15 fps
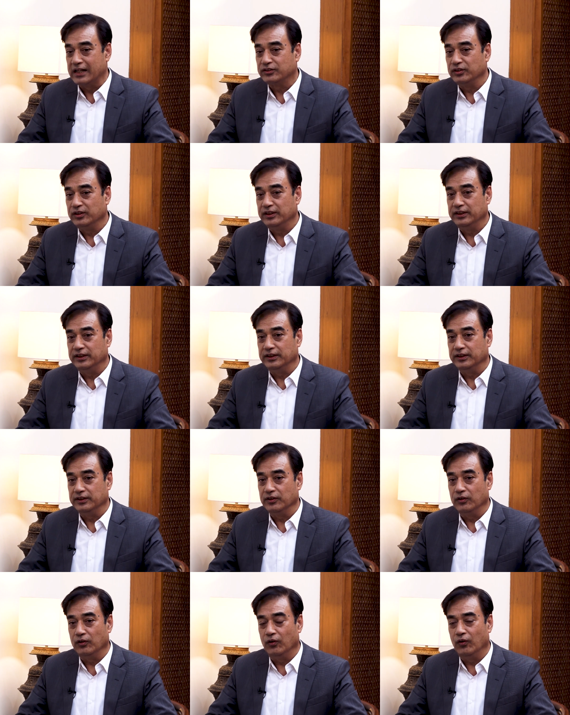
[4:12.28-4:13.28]

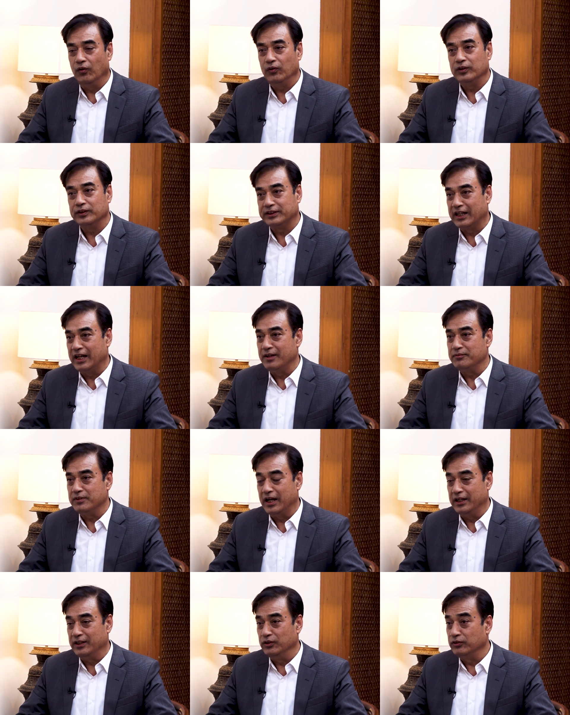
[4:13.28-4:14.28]
Actually, all the time
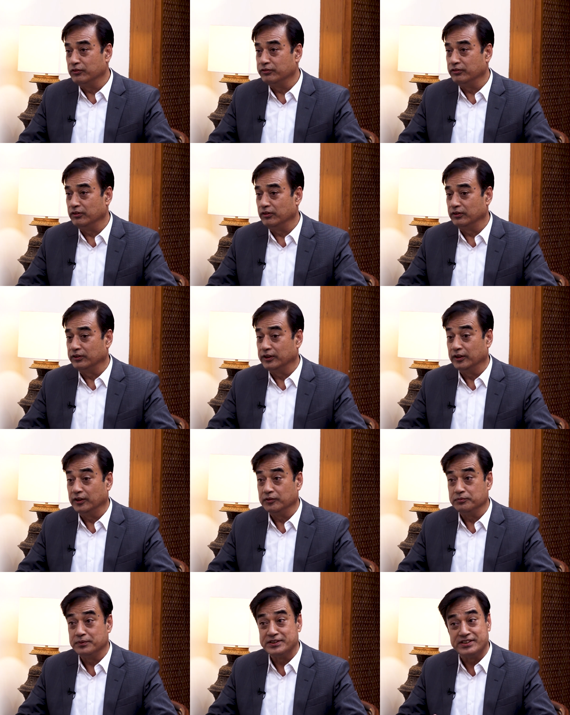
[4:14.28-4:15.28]
I look for
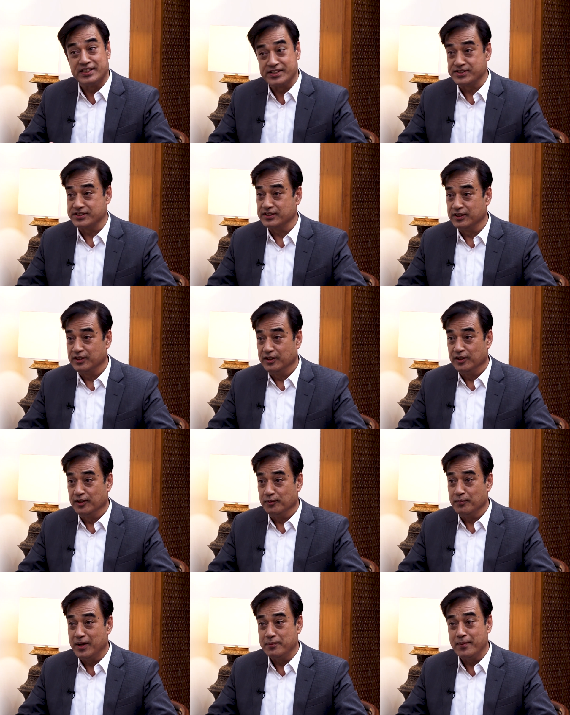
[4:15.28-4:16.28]
the business.
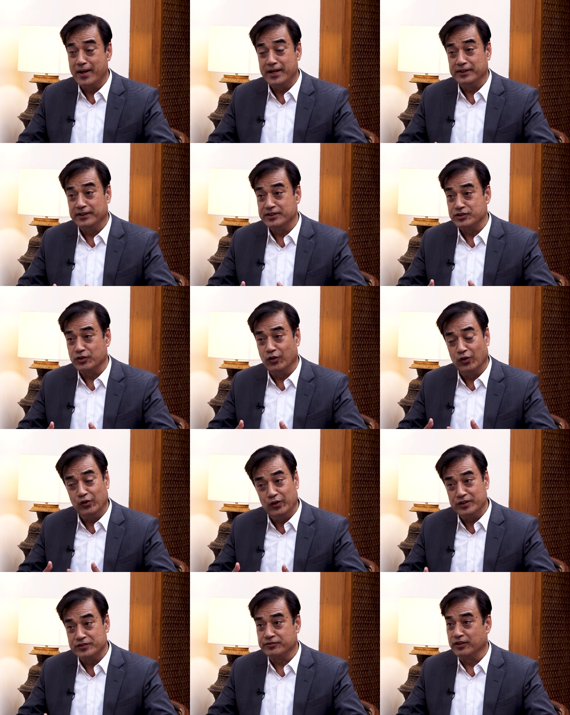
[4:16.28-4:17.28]
My mind is
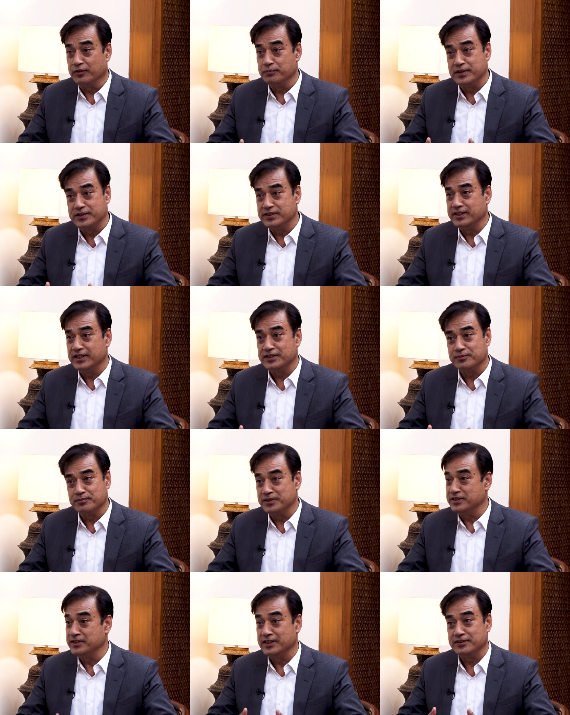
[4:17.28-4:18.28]
always for business,
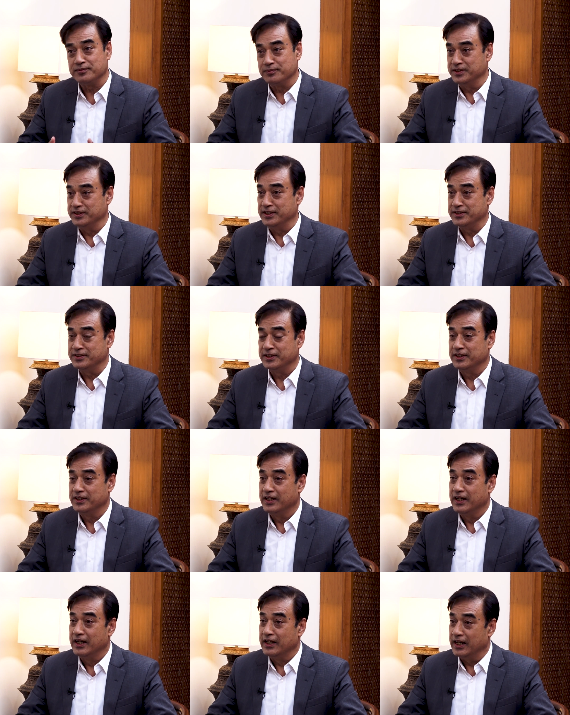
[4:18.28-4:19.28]
business, business.
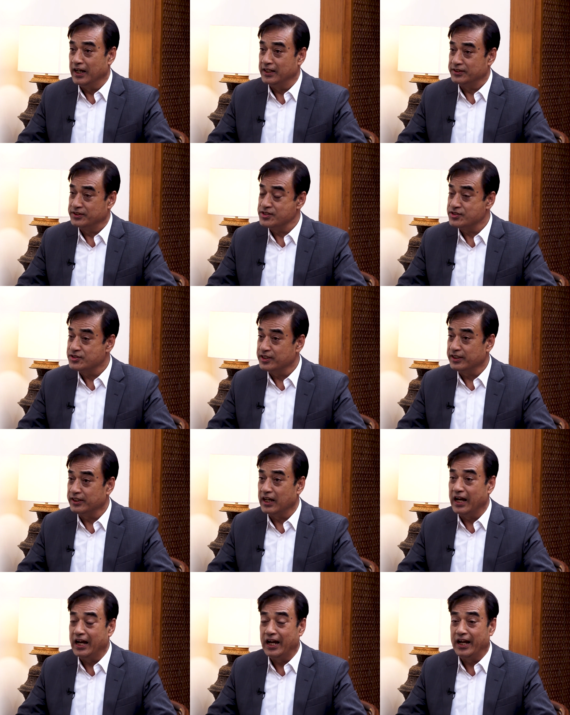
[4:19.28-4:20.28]
This
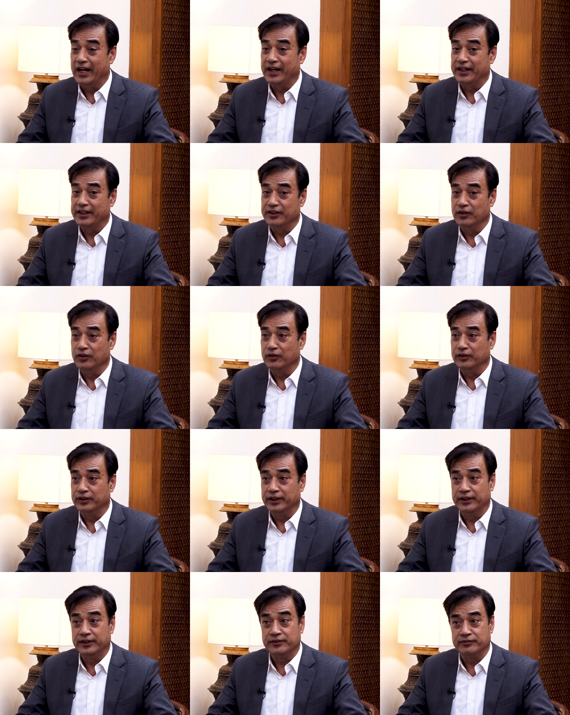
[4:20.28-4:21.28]
thing I,
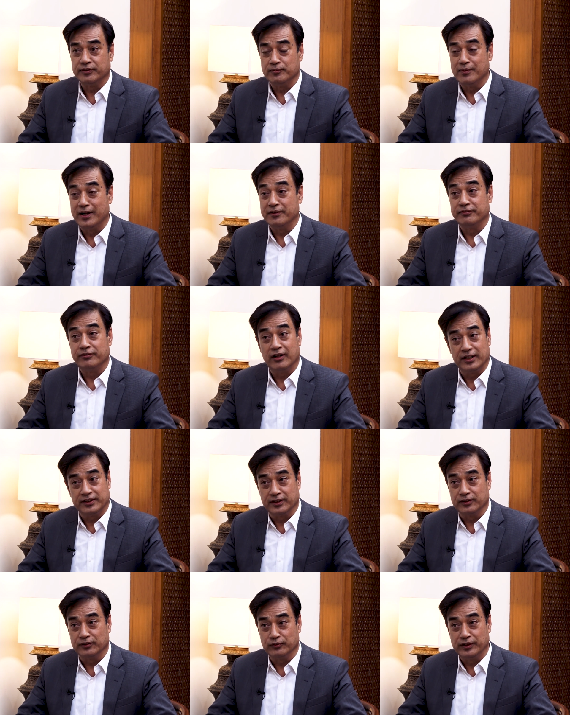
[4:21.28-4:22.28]
hear from my
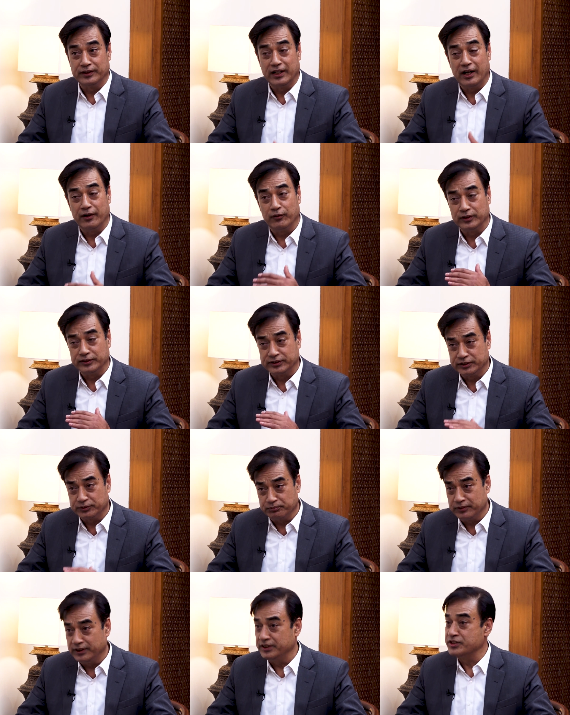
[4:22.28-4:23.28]
father when I was
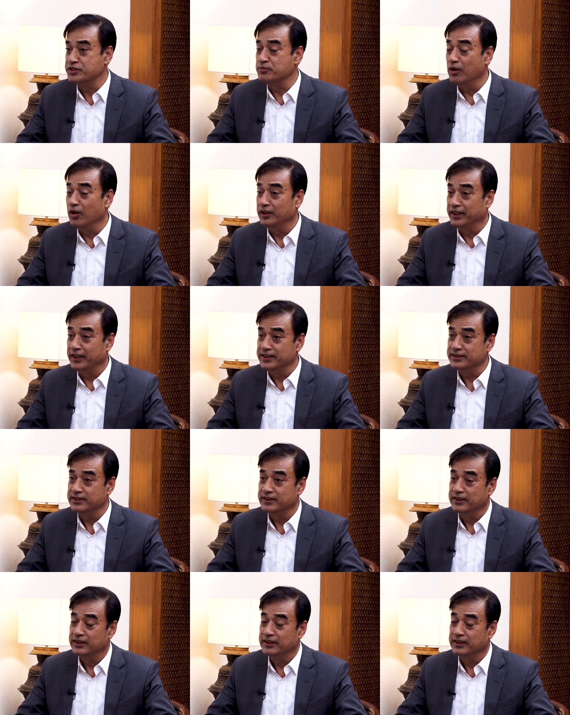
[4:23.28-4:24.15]
very small years.